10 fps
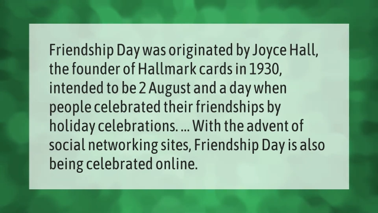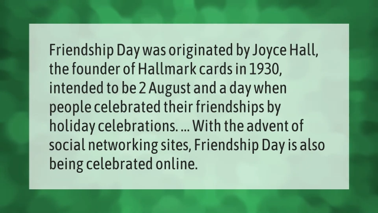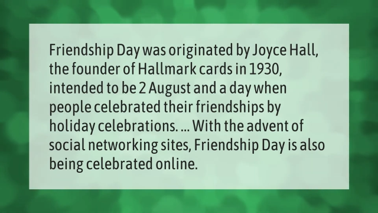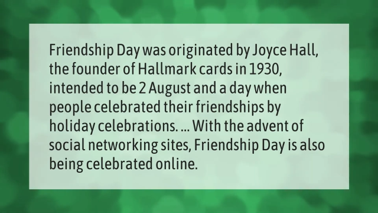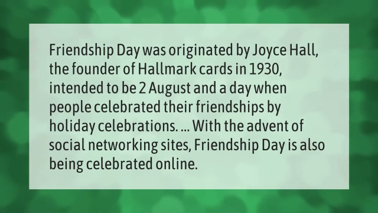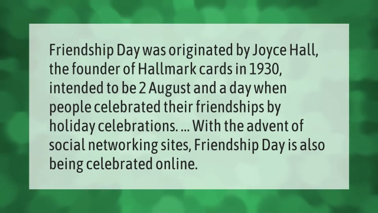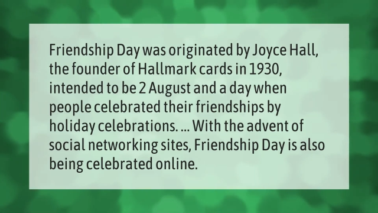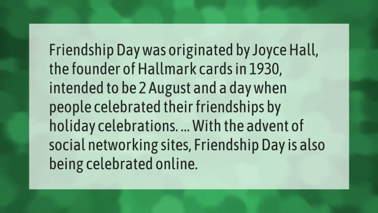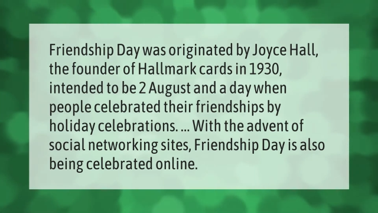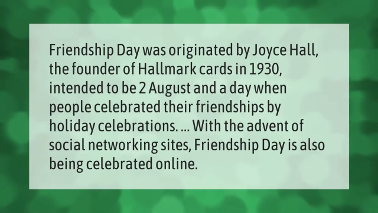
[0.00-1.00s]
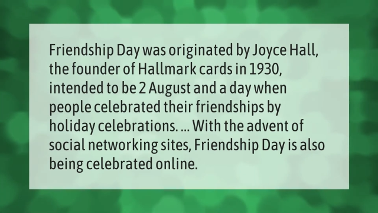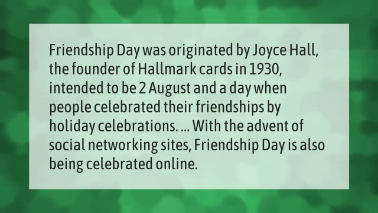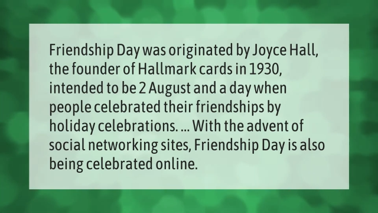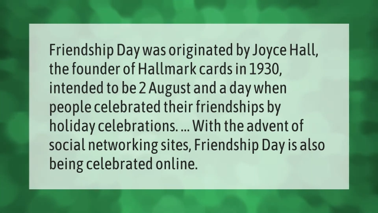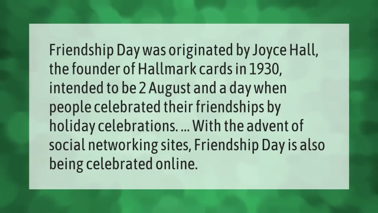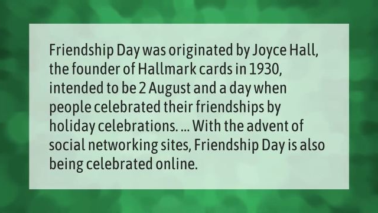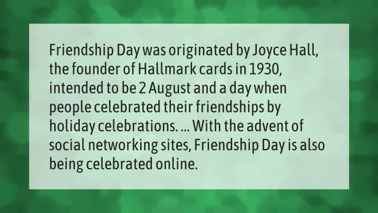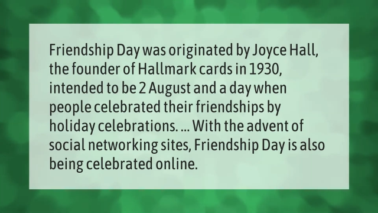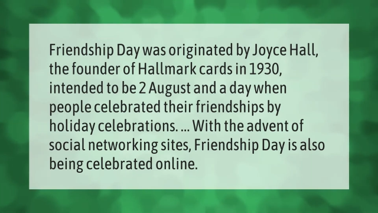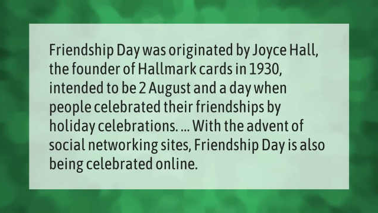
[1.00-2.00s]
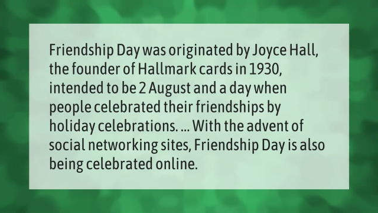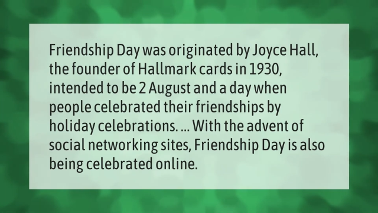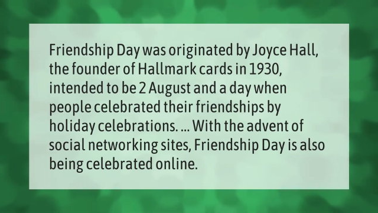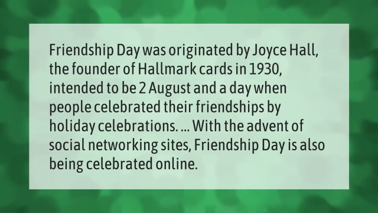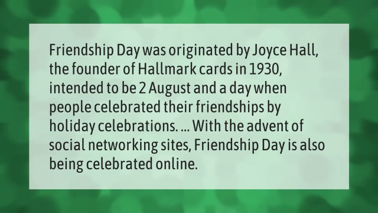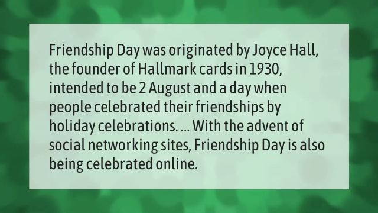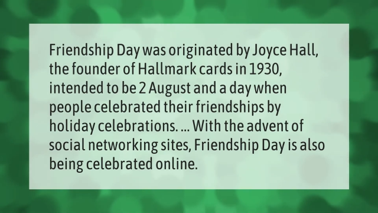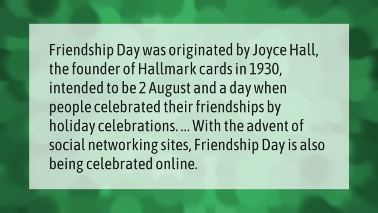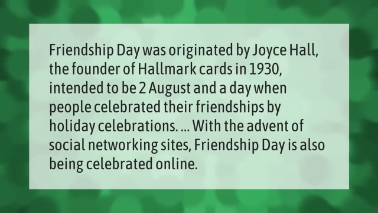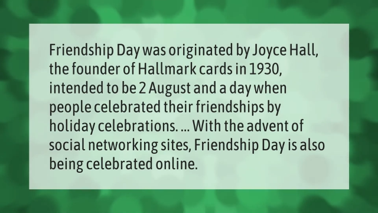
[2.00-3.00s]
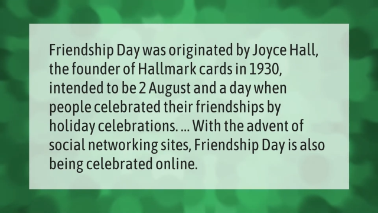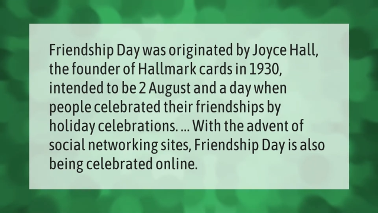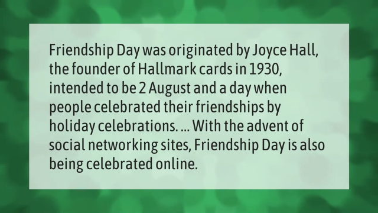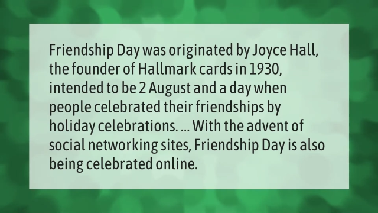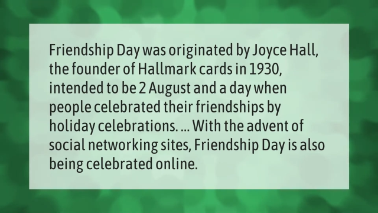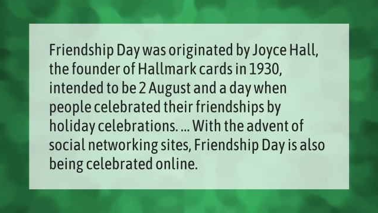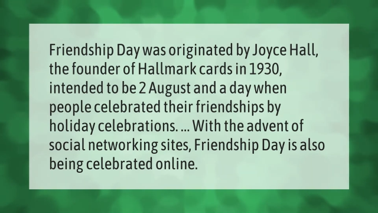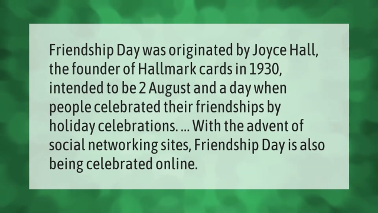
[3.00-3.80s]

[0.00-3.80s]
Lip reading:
No face is visible, so there are no lips to read.